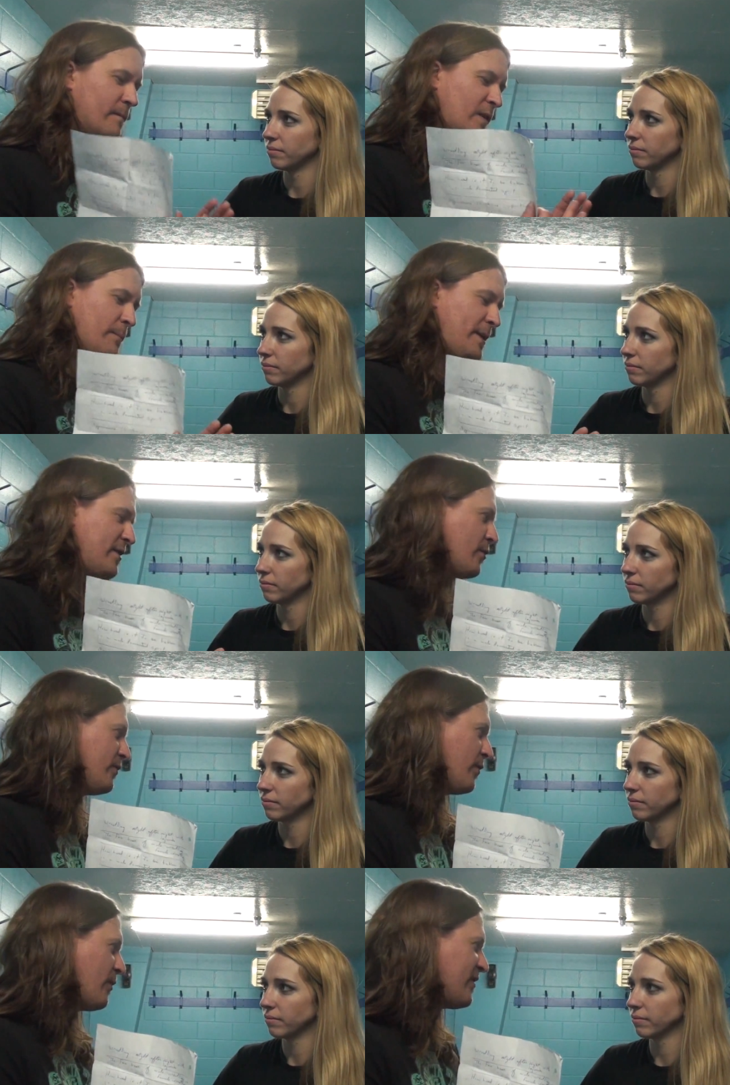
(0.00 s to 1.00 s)
Speaker 1: compared
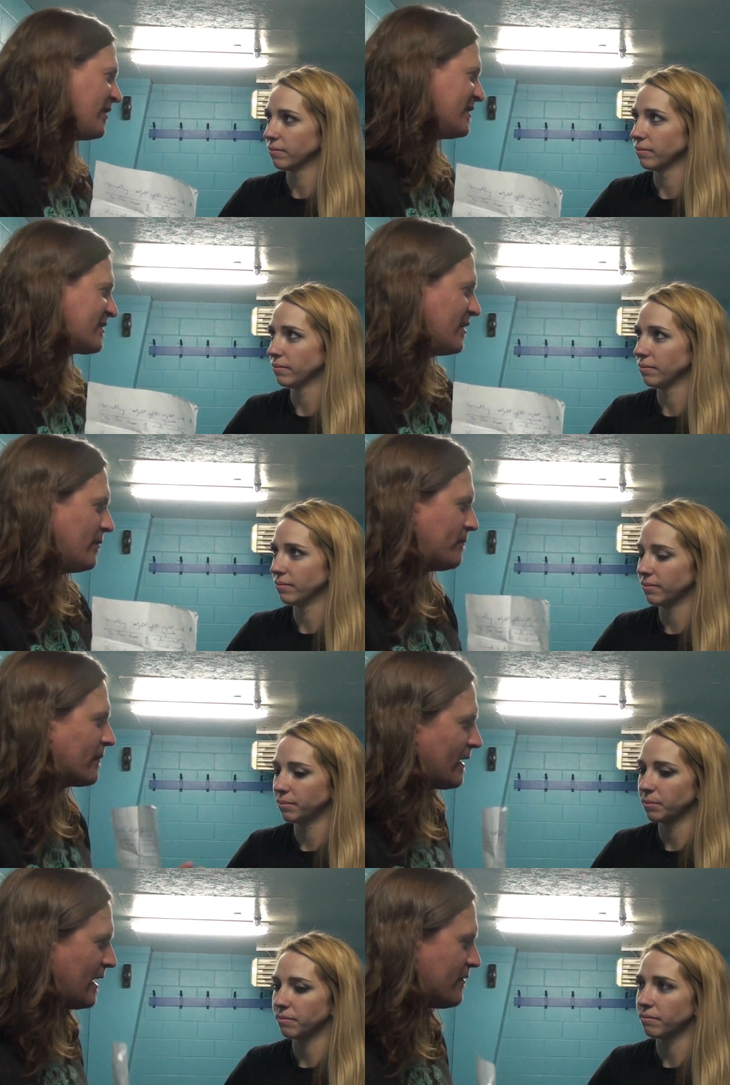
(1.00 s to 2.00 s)
to the wrestling skill,
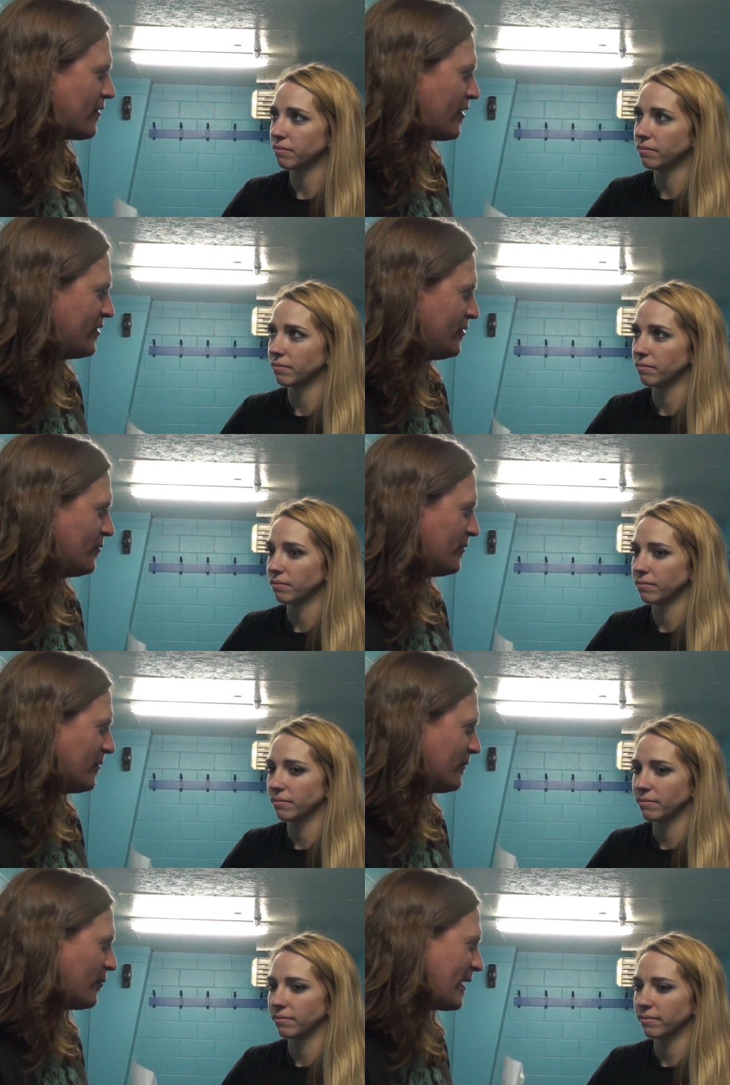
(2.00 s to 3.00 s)
how far do you
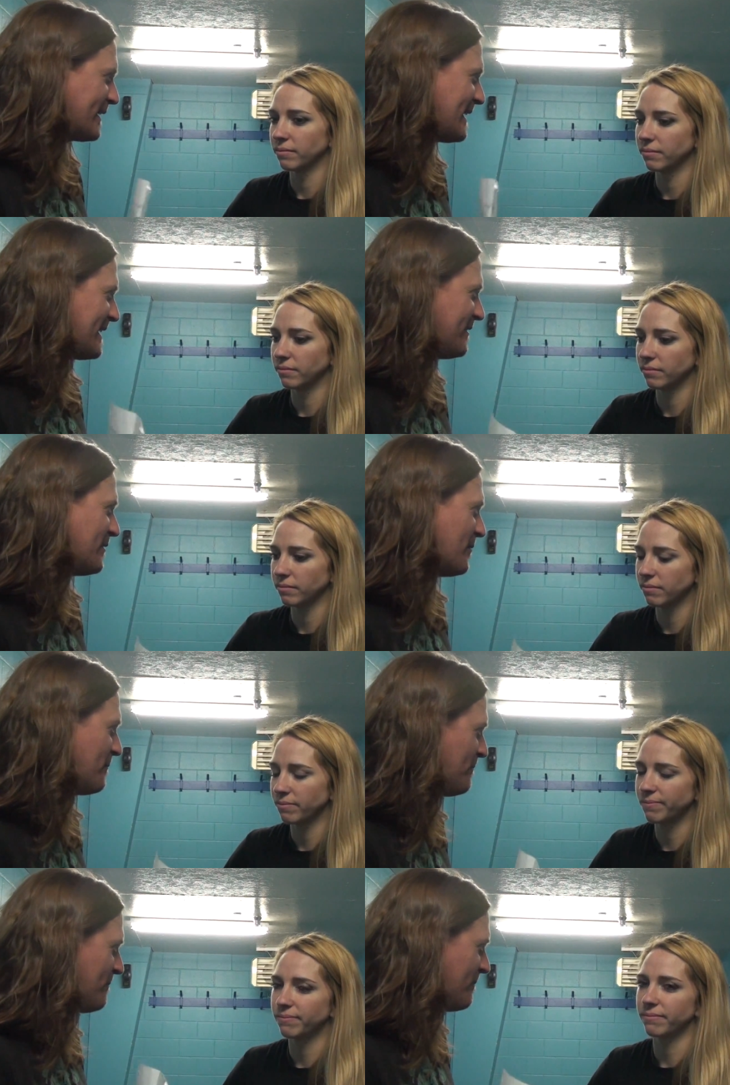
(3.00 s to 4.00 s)
rank that, you know?
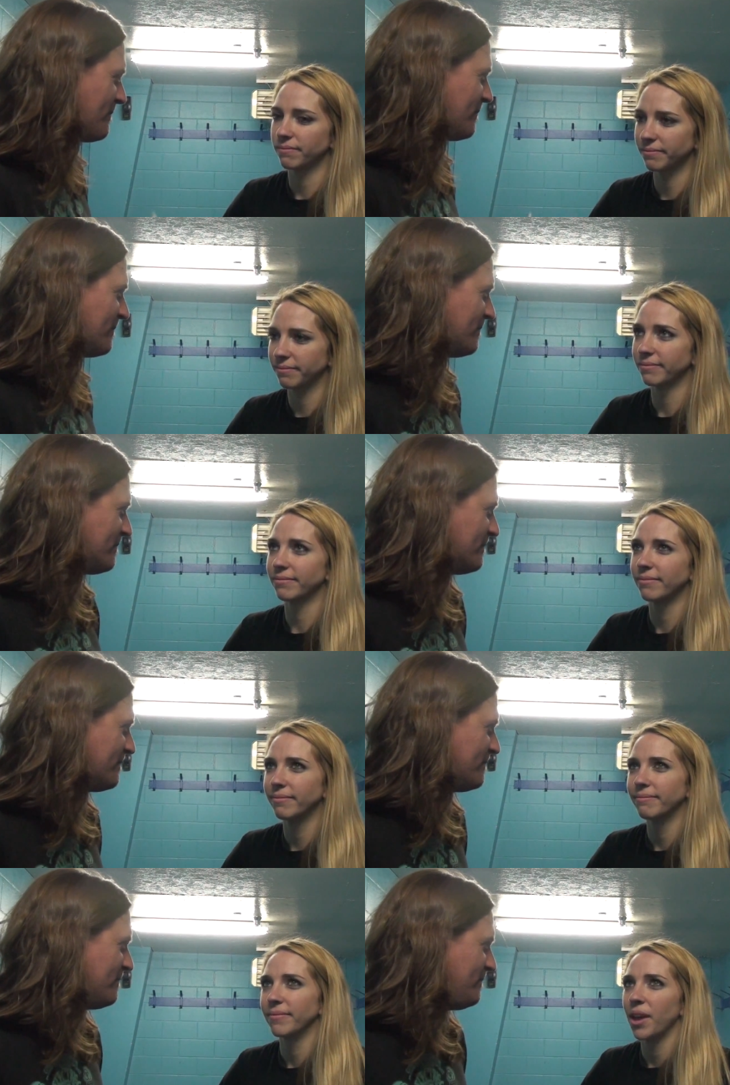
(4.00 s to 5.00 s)

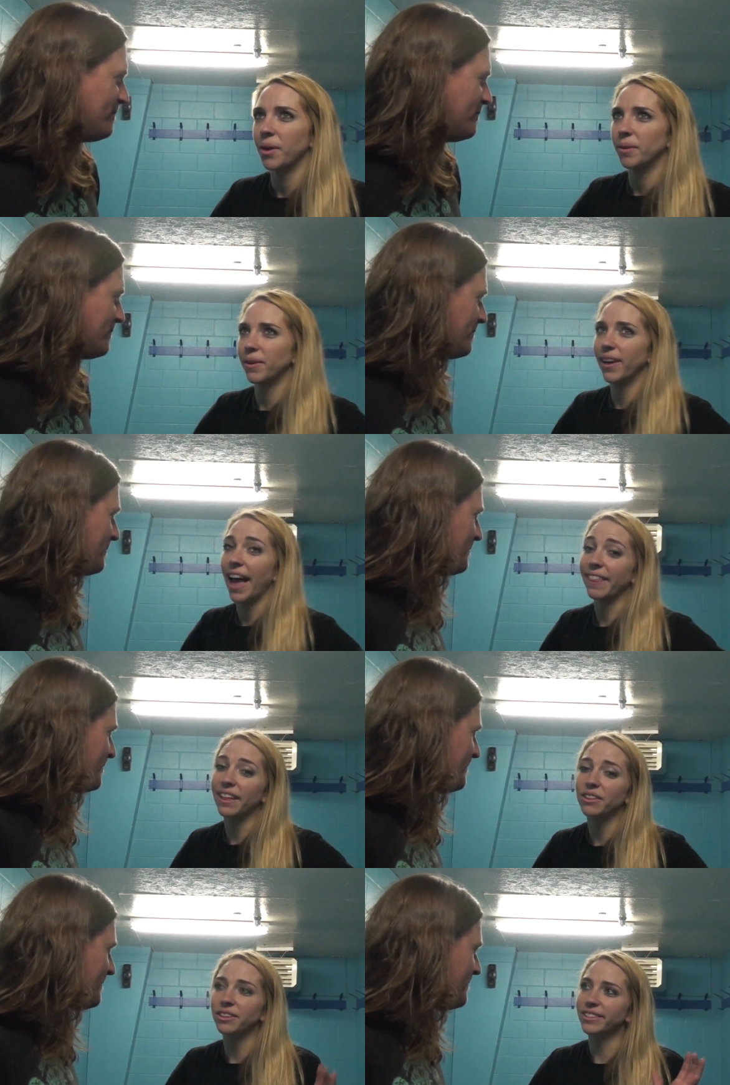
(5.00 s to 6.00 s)
Speaker 2: Well, I
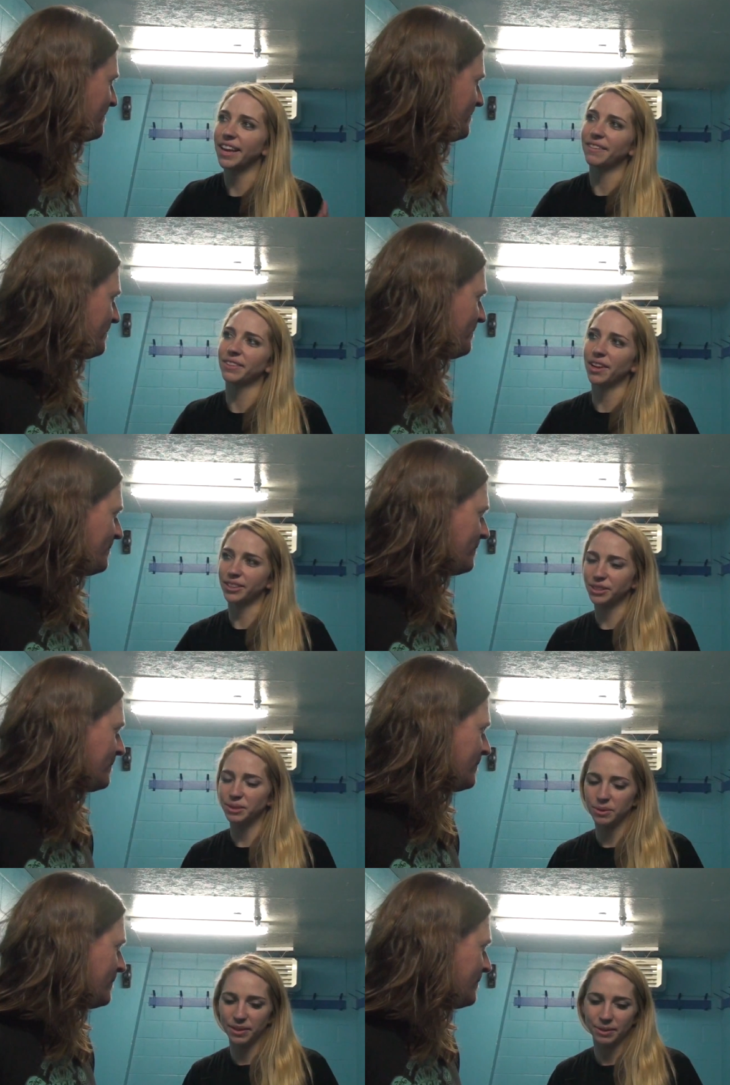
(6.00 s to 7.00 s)
think looks have a lot to
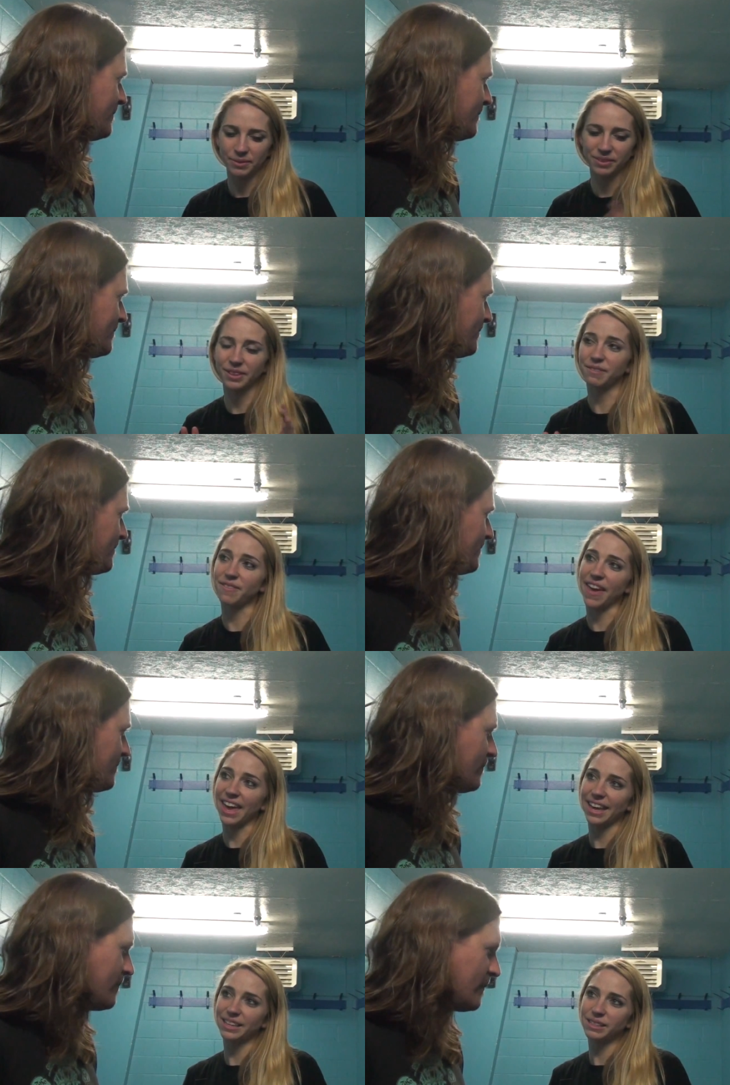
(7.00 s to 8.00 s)
do with it for the
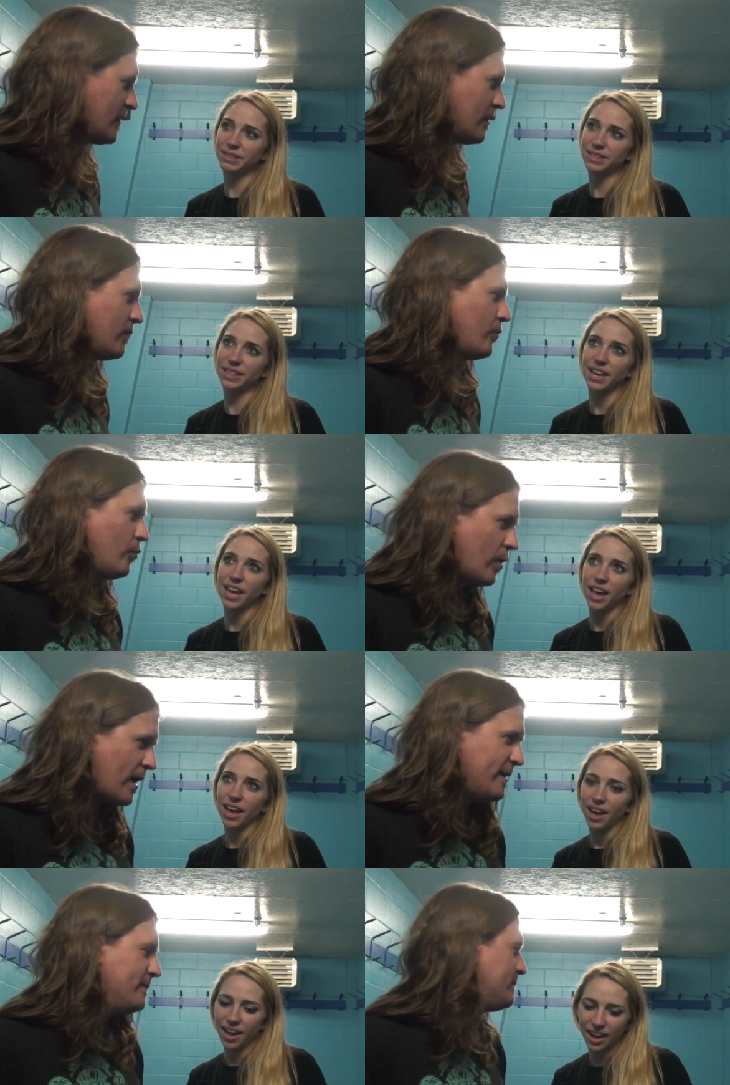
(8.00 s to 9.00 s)
fans.
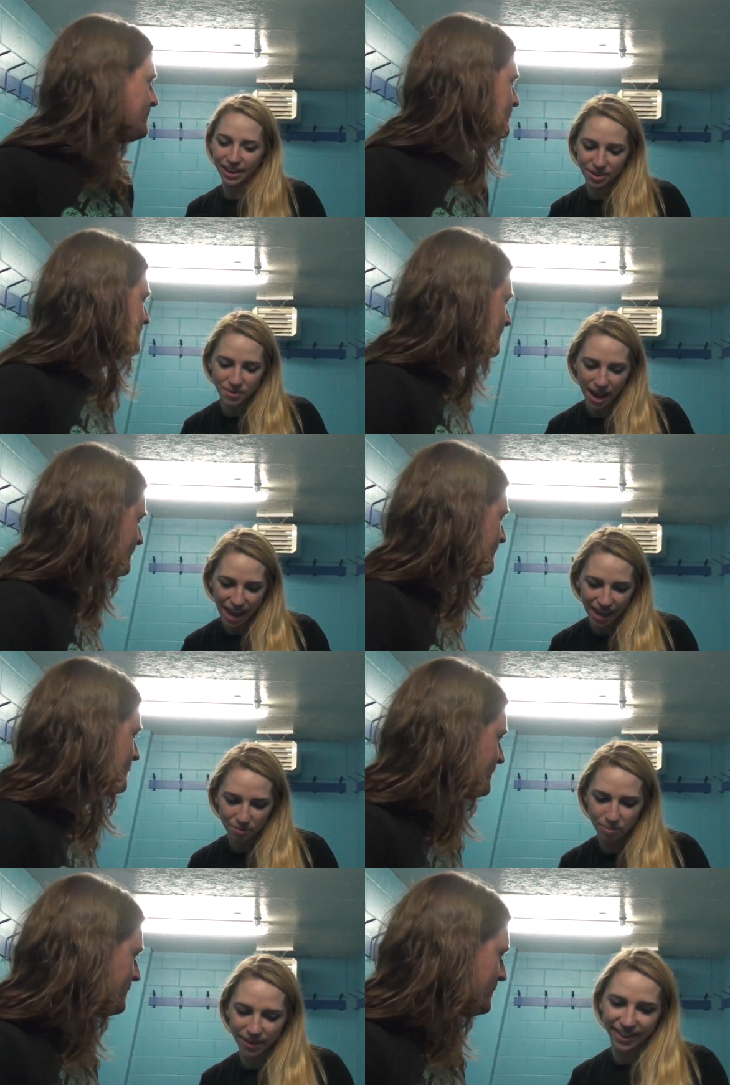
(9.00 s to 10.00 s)
Speaker 1: Right.
Speaker 2: In a way,
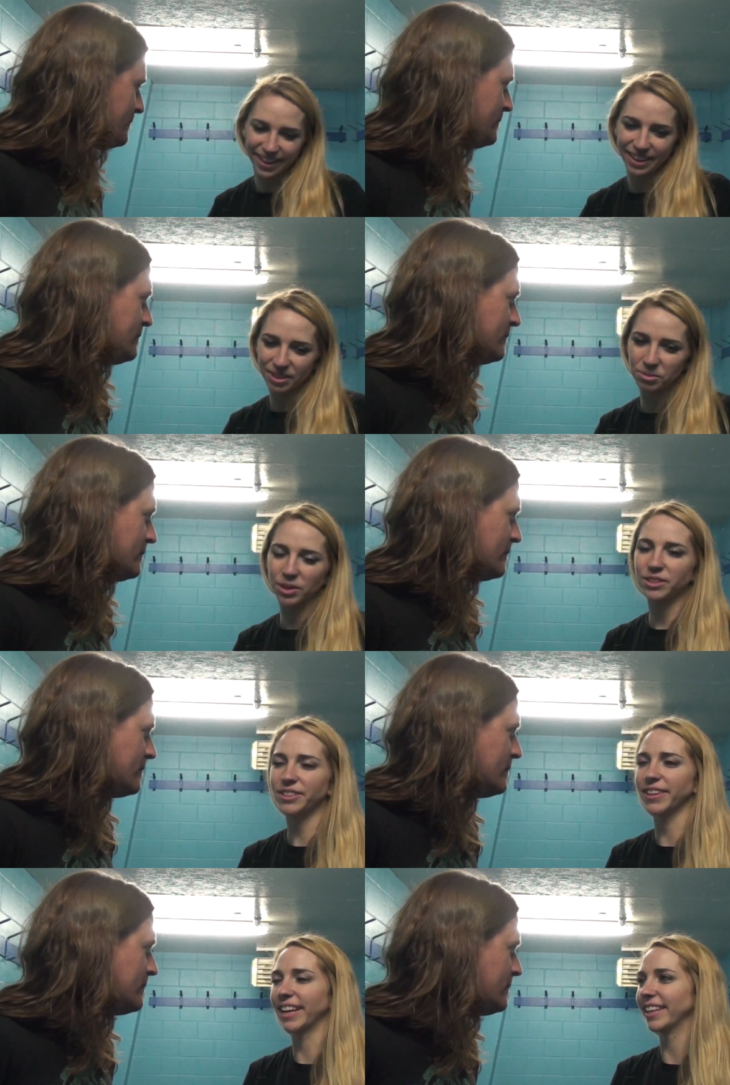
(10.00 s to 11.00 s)
but once you're in